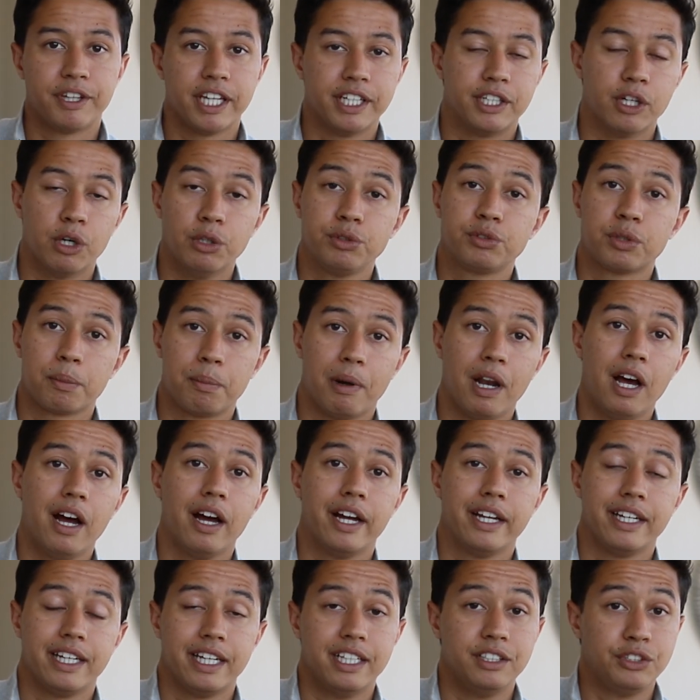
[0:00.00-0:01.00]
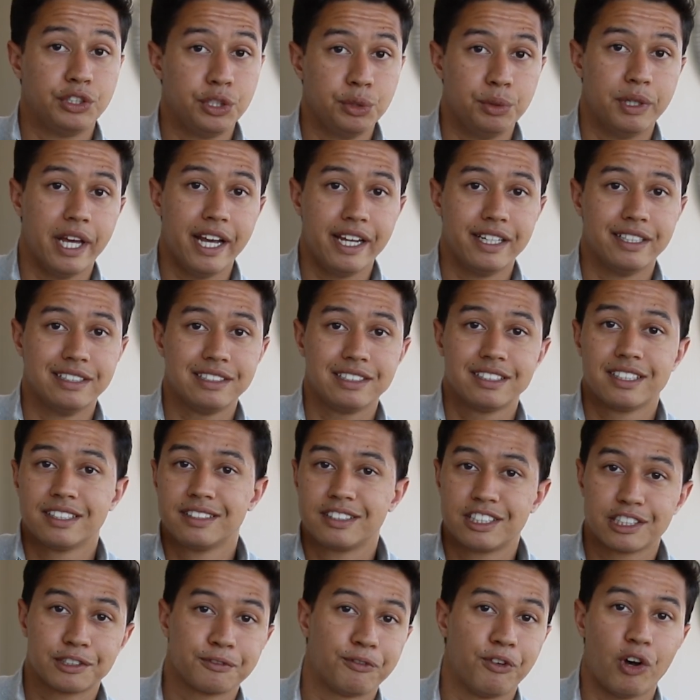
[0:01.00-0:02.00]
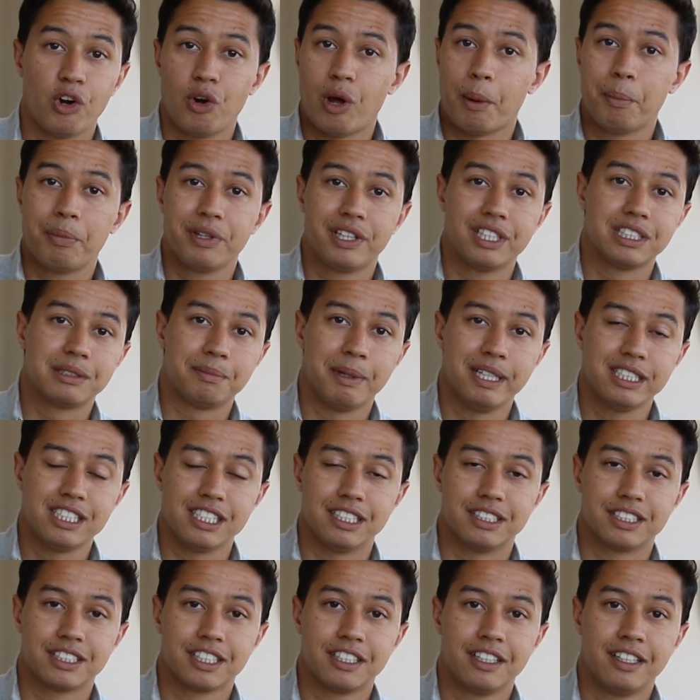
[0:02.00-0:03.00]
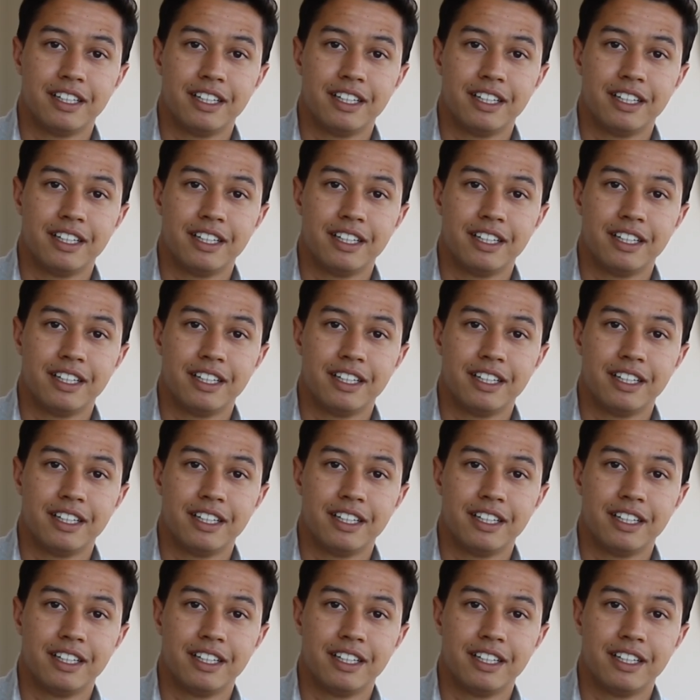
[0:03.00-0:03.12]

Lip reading: they don't reply in 2 days, just follow up with this message.